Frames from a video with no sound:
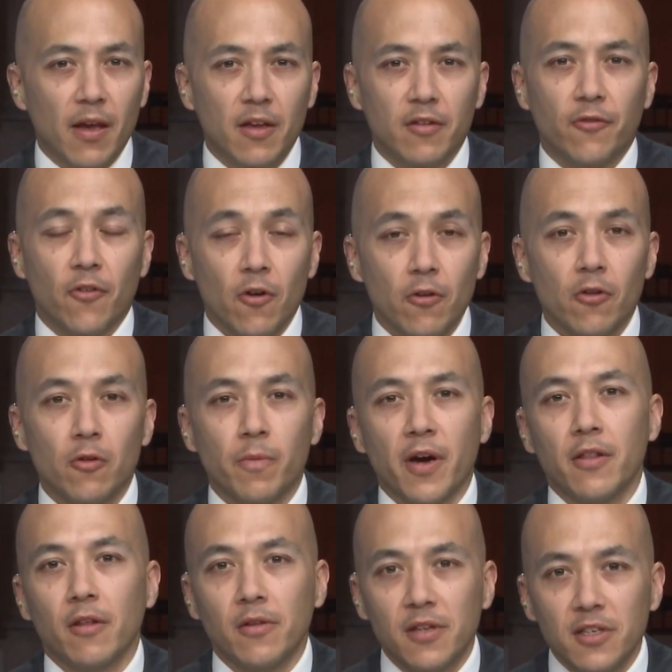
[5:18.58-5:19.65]
is furthered
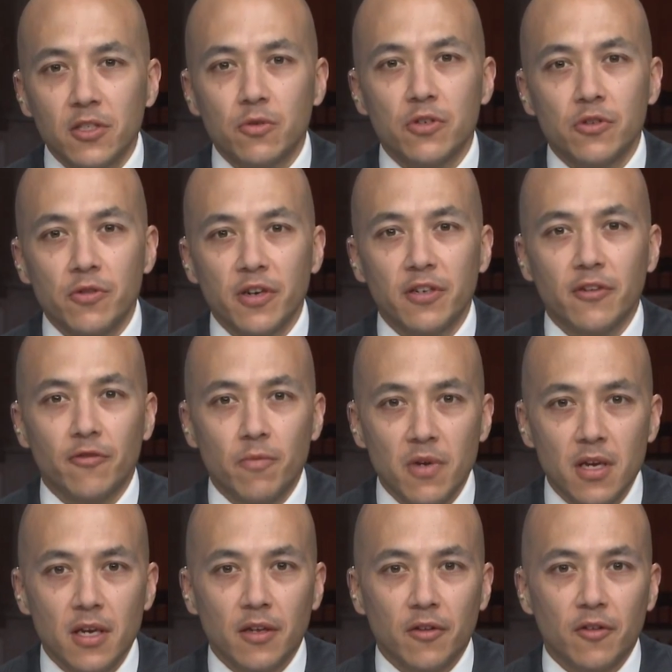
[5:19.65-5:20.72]
by the least restrictive
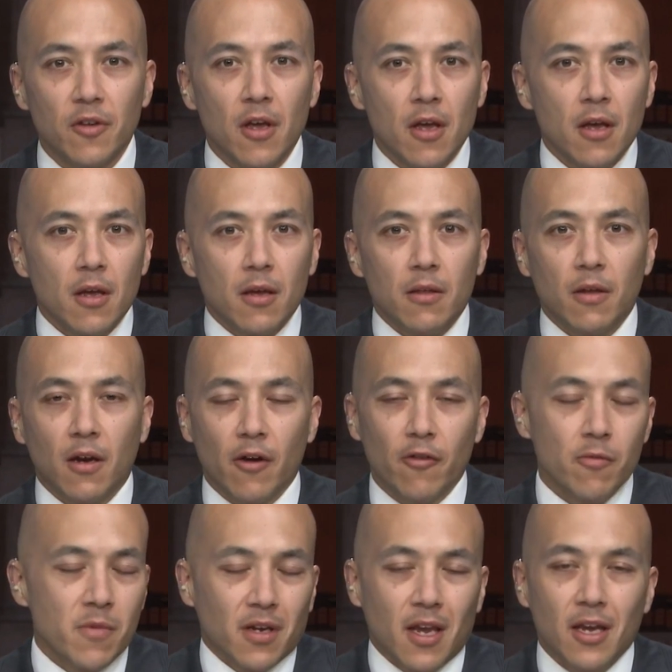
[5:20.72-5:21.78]
means. The
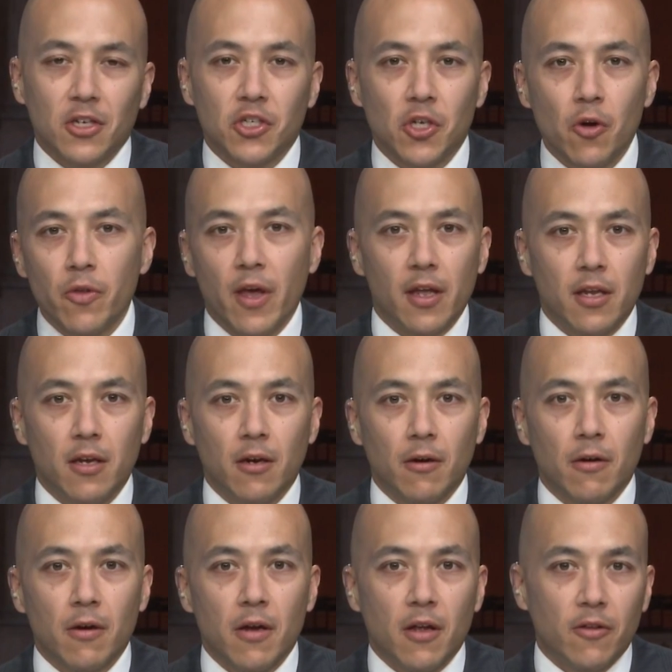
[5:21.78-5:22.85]
government can't show that
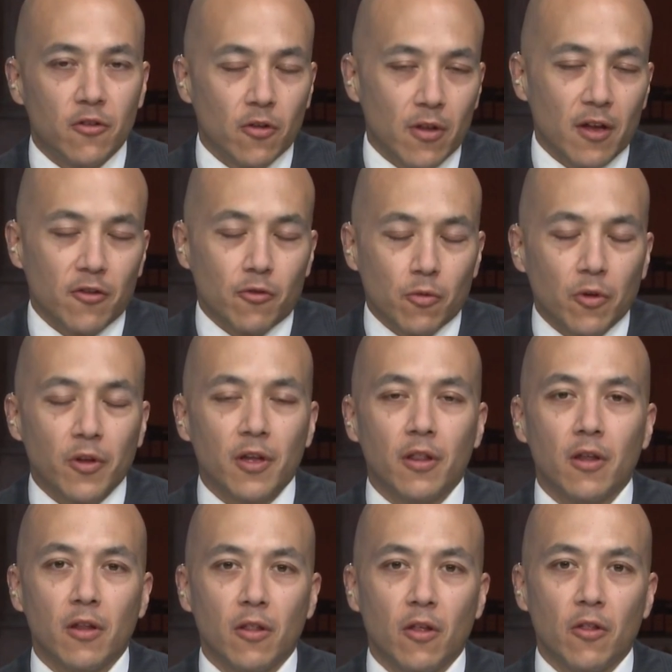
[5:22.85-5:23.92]
here, and so that's really
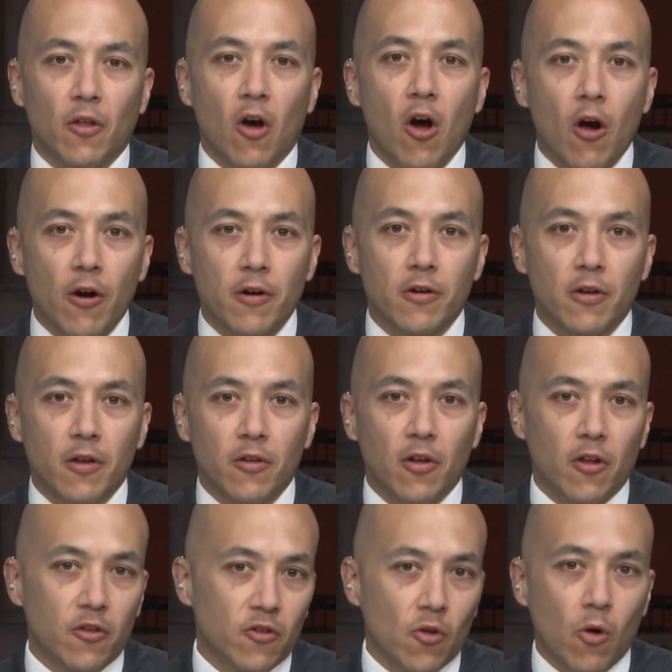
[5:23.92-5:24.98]
the heart
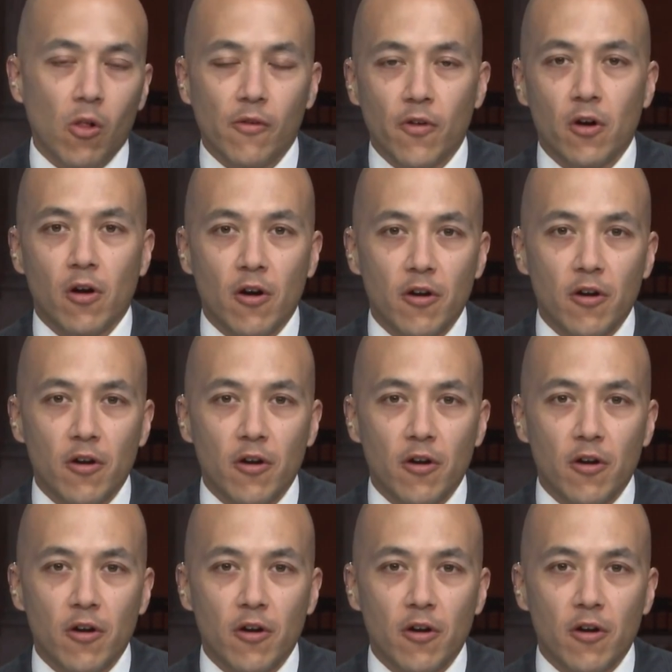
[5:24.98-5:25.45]
and soul of our